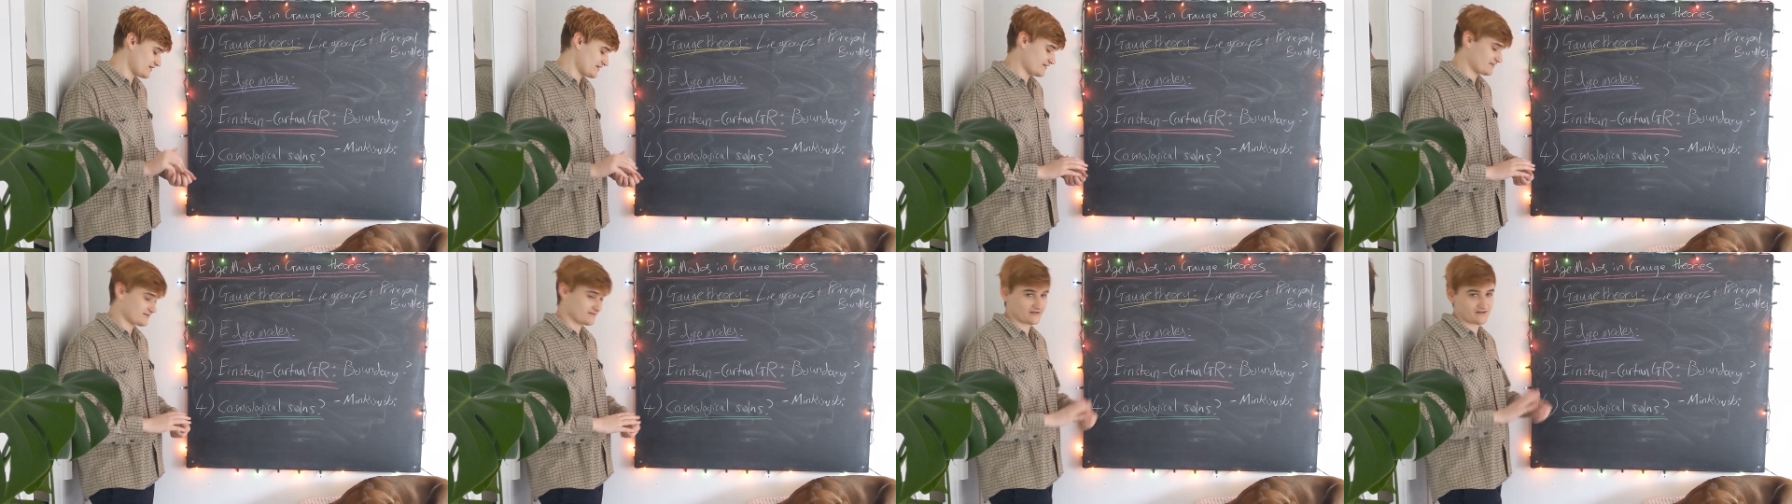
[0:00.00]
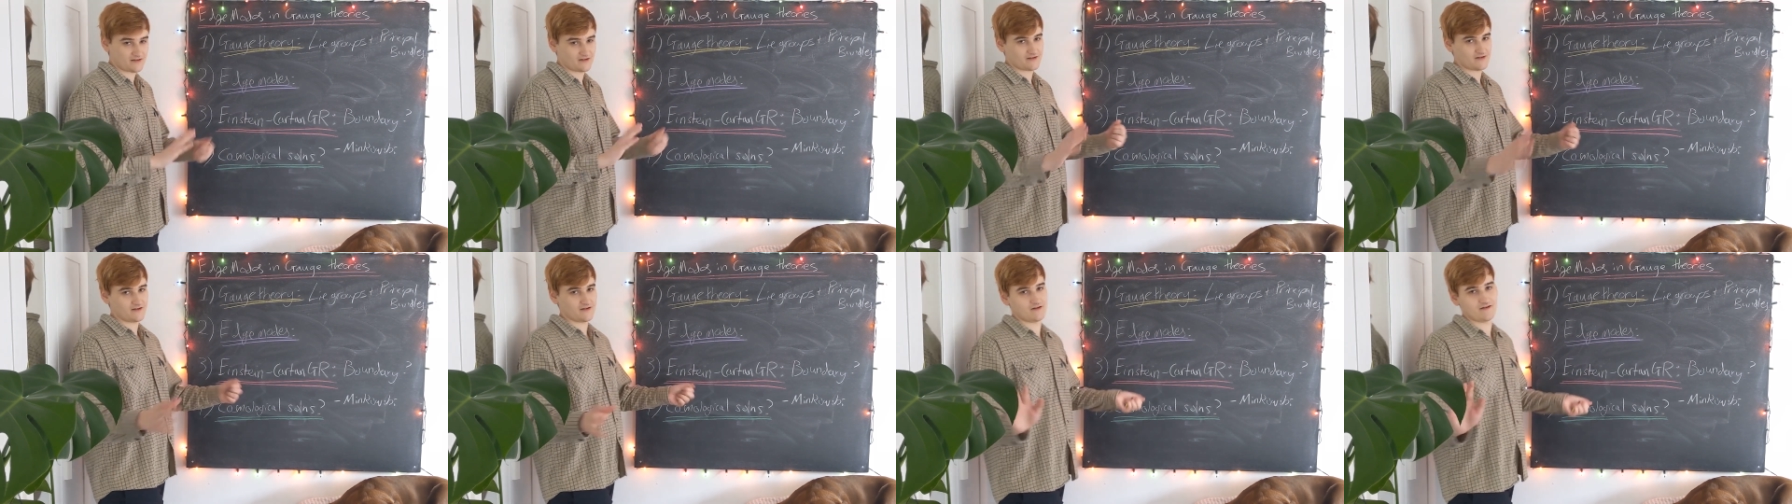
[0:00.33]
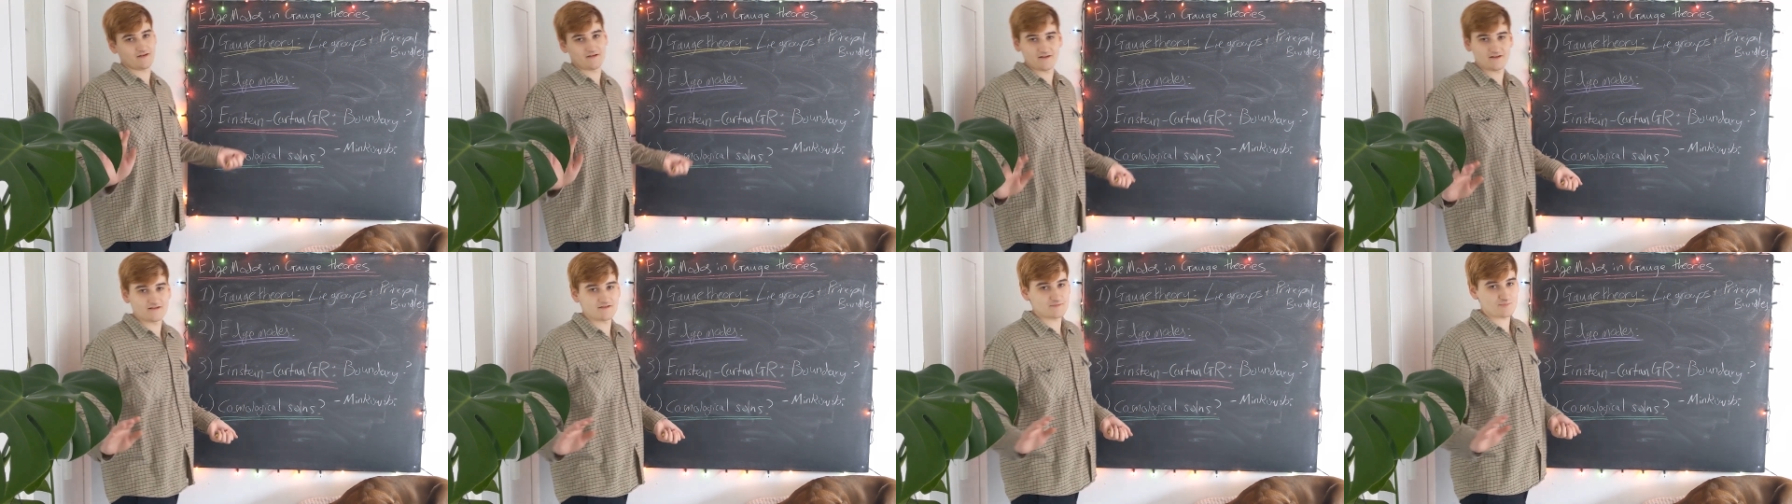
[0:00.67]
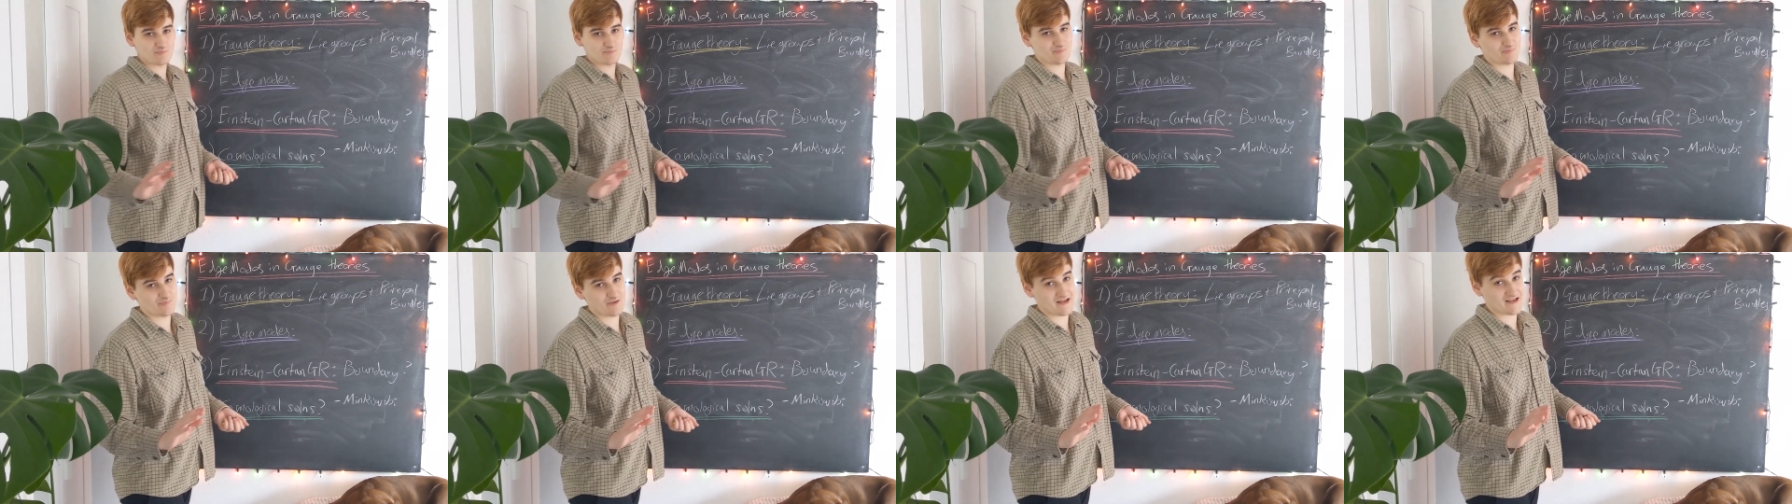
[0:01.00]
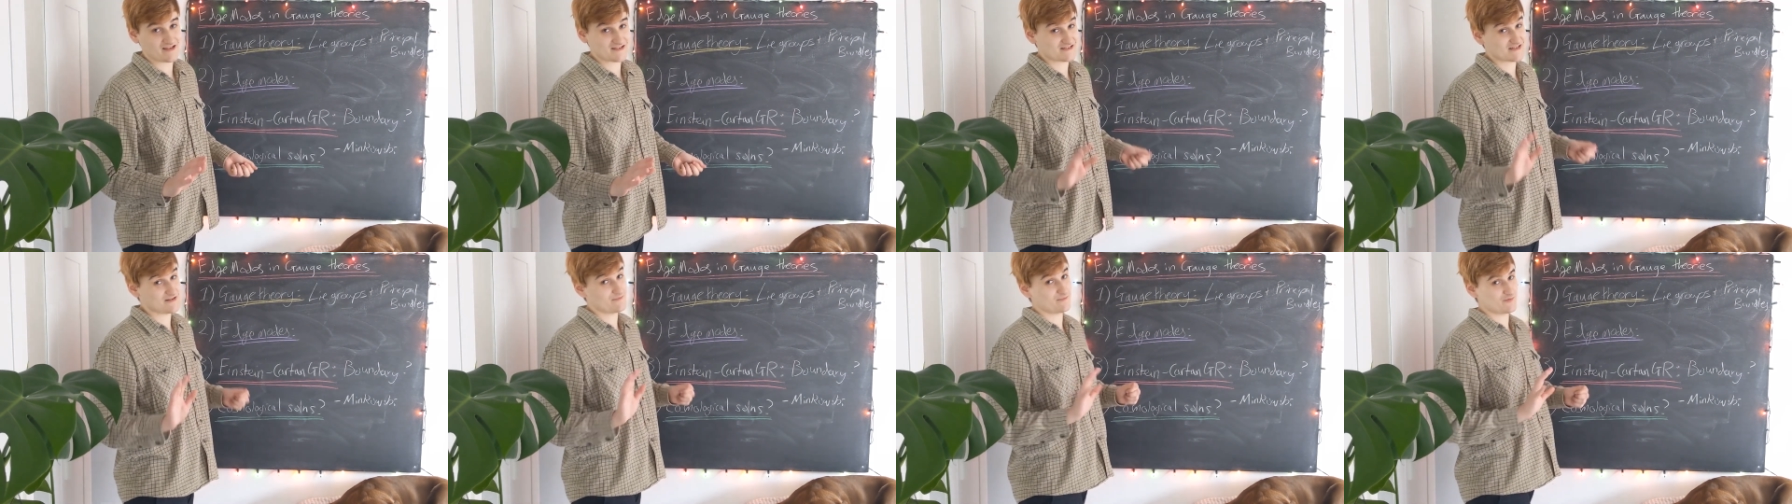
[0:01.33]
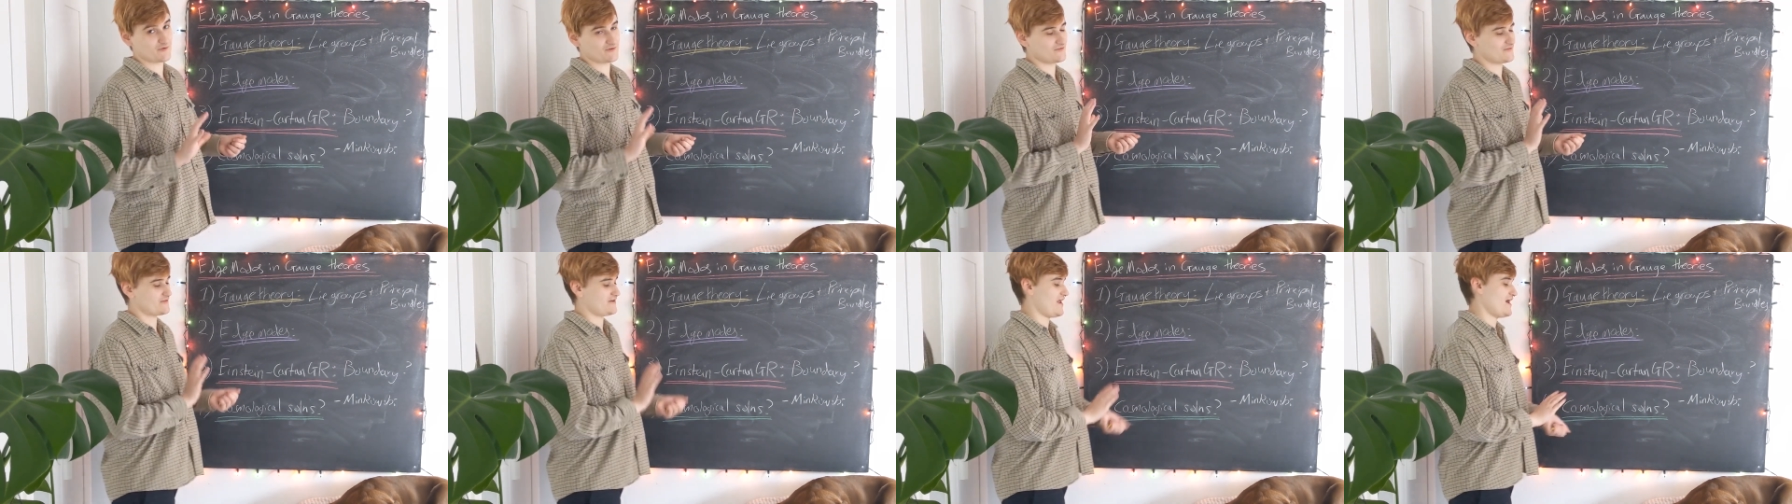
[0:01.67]
we're being
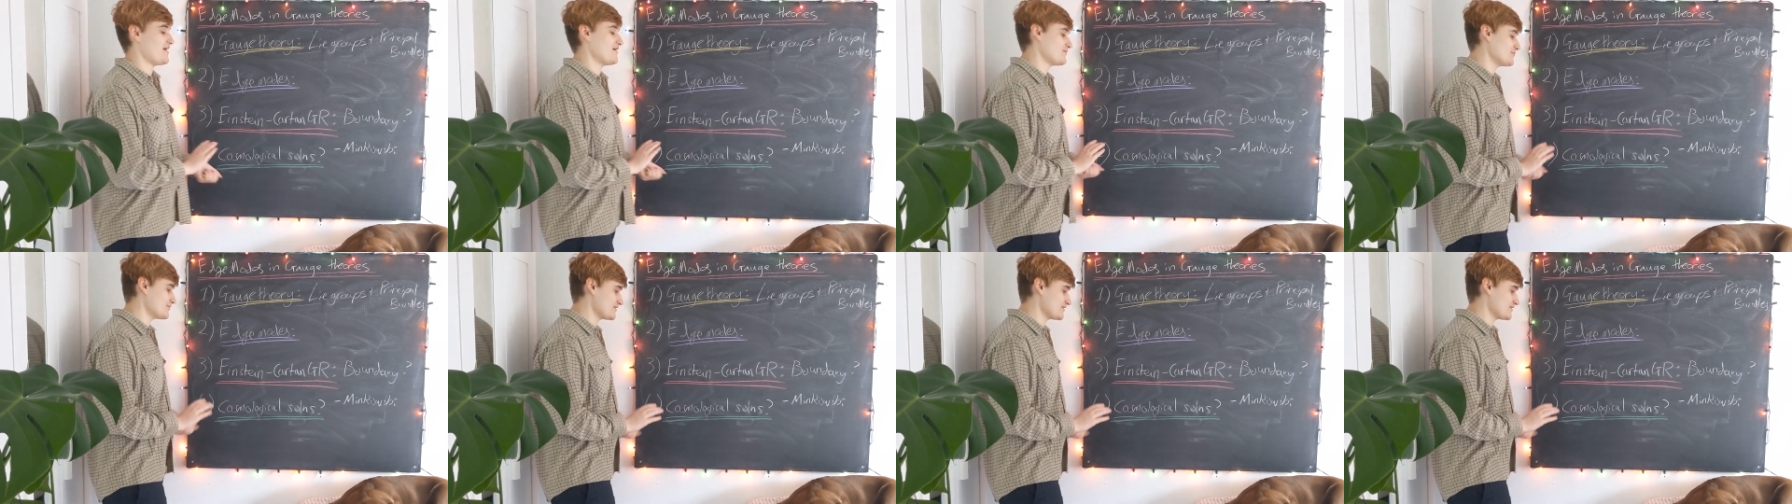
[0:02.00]
simple for now,